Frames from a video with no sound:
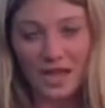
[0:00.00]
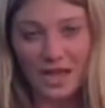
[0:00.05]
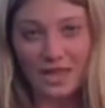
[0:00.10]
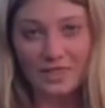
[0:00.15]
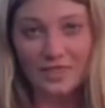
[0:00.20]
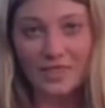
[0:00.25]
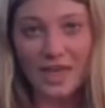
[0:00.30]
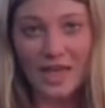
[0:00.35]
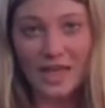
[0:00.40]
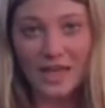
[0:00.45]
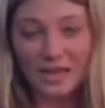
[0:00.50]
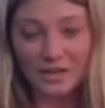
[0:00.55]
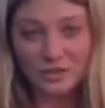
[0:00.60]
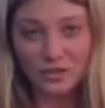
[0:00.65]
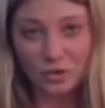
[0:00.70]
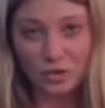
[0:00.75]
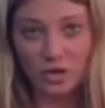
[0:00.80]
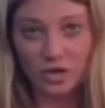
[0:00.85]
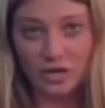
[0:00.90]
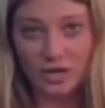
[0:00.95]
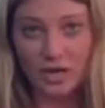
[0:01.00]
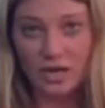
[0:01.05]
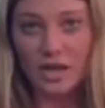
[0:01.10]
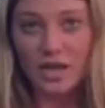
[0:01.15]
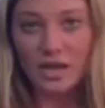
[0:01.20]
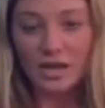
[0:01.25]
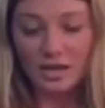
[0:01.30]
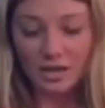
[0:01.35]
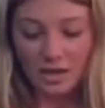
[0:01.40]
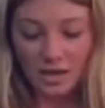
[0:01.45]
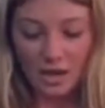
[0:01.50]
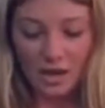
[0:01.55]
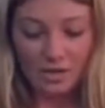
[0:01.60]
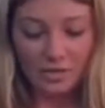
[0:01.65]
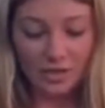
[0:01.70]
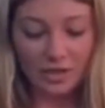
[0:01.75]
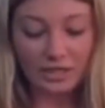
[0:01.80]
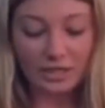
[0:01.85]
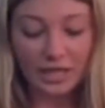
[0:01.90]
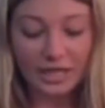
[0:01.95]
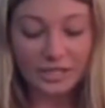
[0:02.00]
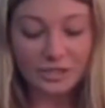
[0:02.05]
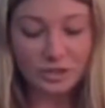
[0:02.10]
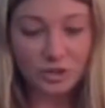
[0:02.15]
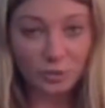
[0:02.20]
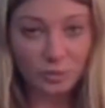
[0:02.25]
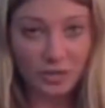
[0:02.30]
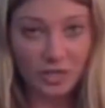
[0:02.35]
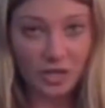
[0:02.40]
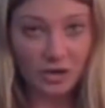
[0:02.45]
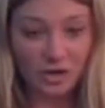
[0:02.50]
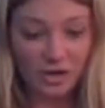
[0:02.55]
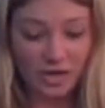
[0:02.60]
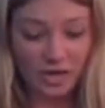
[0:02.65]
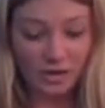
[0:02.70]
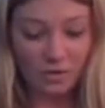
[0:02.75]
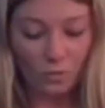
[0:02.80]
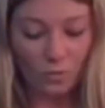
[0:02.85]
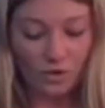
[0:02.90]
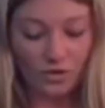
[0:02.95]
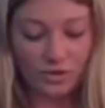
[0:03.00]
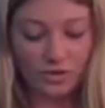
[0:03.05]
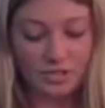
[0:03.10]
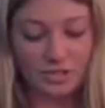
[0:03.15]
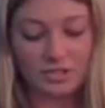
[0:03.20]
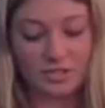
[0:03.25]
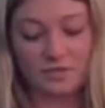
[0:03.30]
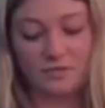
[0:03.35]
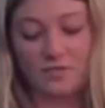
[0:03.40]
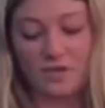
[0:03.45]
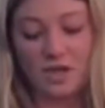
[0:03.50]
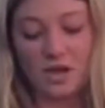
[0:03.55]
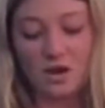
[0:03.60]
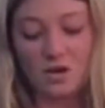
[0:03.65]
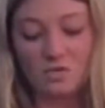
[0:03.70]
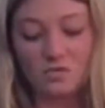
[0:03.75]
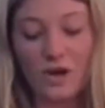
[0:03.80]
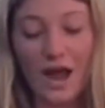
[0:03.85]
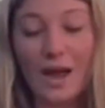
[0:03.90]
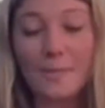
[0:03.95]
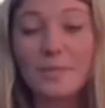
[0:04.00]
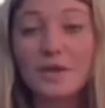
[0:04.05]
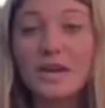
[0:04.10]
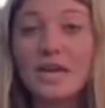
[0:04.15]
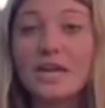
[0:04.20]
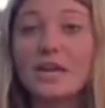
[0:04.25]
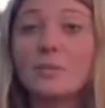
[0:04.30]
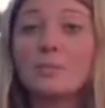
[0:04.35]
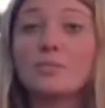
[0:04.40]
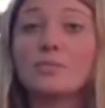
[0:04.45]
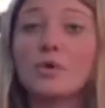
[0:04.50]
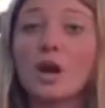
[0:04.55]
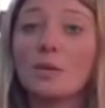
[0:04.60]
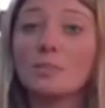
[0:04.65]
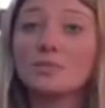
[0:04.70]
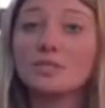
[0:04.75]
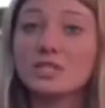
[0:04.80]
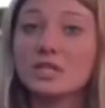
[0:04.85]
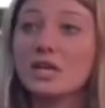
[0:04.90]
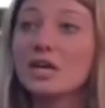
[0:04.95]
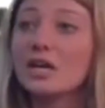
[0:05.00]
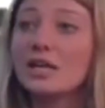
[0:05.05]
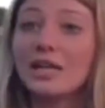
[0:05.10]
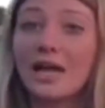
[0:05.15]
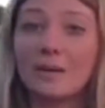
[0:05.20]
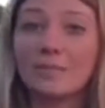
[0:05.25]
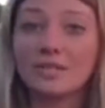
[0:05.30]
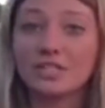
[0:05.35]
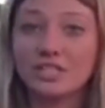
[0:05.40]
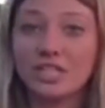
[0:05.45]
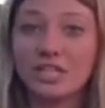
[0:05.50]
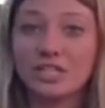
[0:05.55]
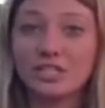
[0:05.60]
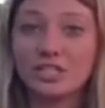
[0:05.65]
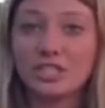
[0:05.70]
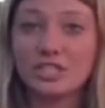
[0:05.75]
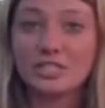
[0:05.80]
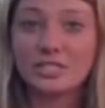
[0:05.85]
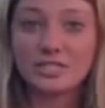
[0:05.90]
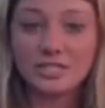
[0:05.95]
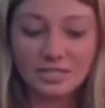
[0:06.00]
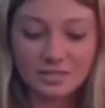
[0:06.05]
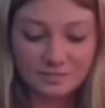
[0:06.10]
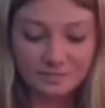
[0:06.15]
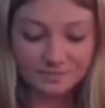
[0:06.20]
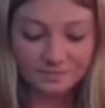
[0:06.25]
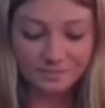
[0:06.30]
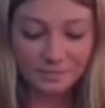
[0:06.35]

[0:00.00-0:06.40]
and they endured the glacial period with severe, rapid, and abrupt climate changes.